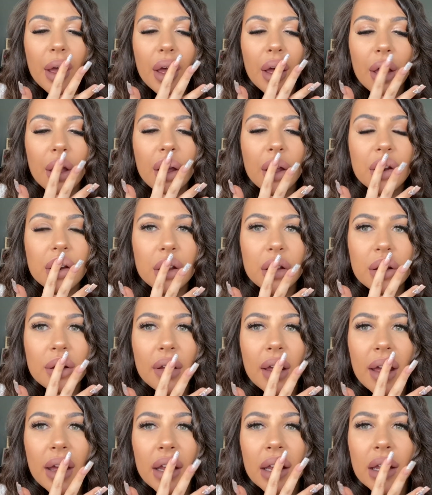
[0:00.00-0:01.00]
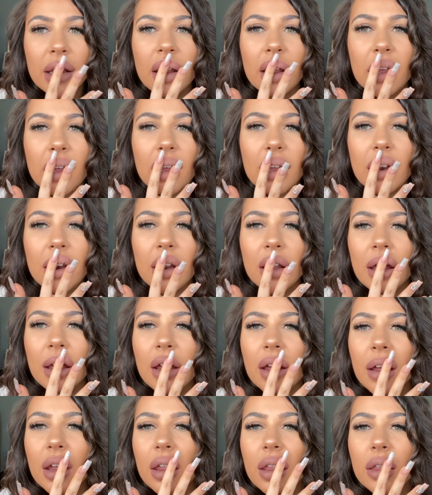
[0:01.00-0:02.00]
and just hacking it in
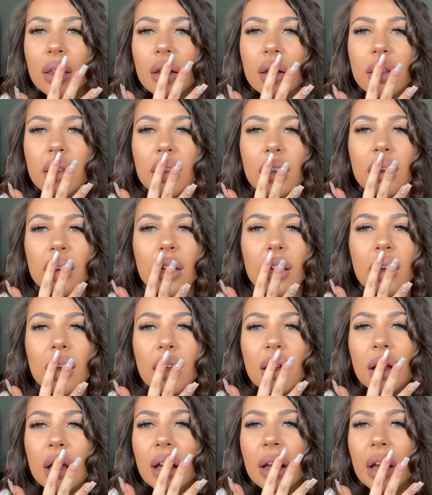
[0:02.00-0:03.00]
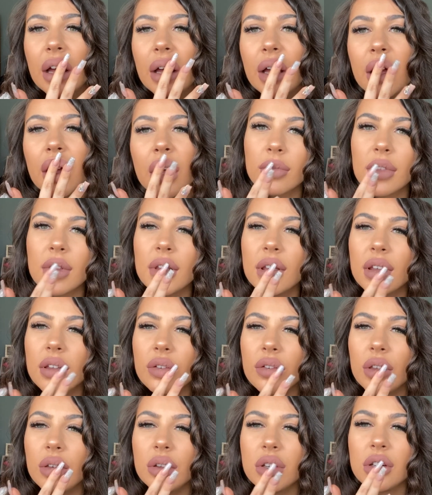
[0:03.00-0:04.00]
with my finger.
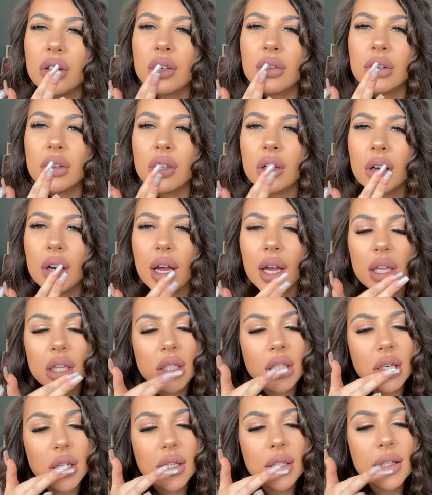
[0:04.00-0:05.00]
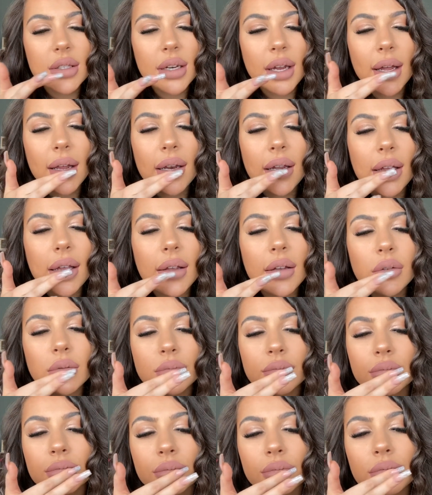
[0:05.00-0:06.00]
If you did want to lighten it slightly,
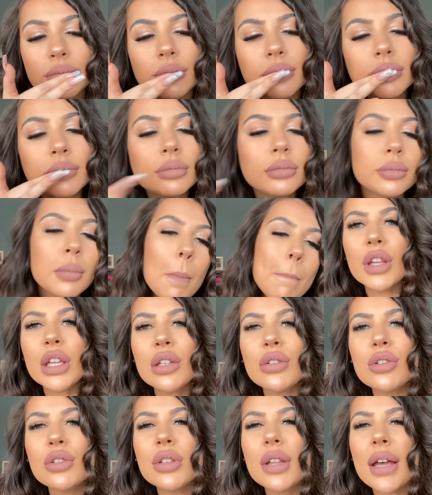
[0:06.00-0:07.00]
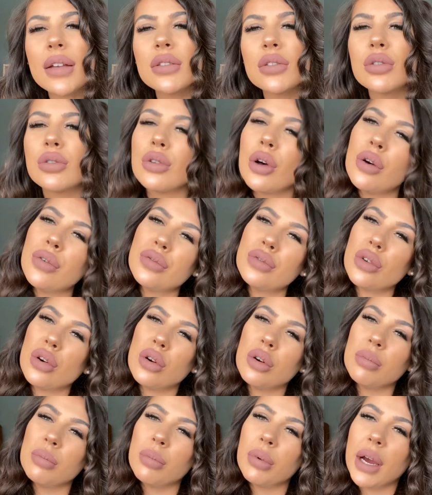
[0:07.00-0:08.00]
just that soft
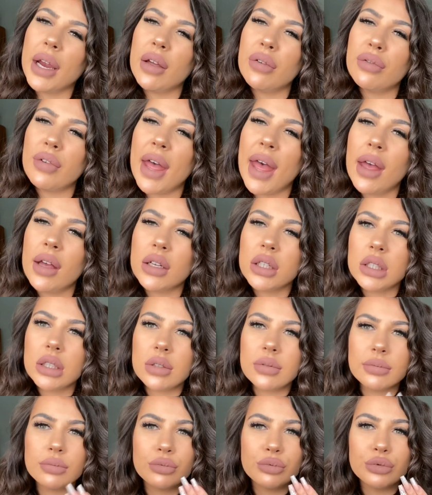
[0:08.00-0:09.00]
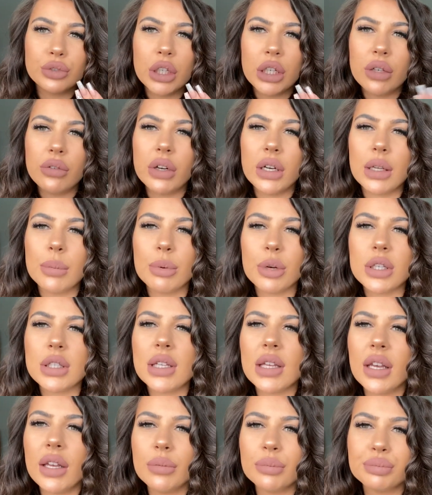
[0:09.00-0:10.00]
ombre effect. Really, really
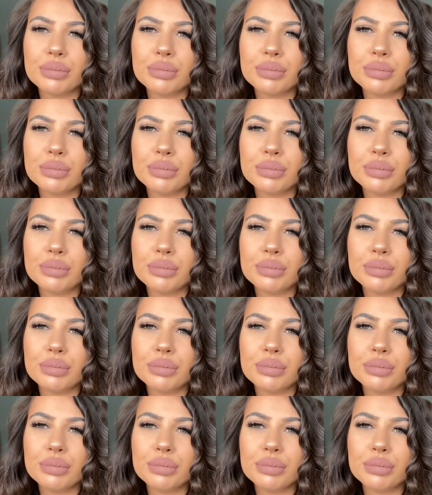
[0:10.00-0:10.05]
pretty.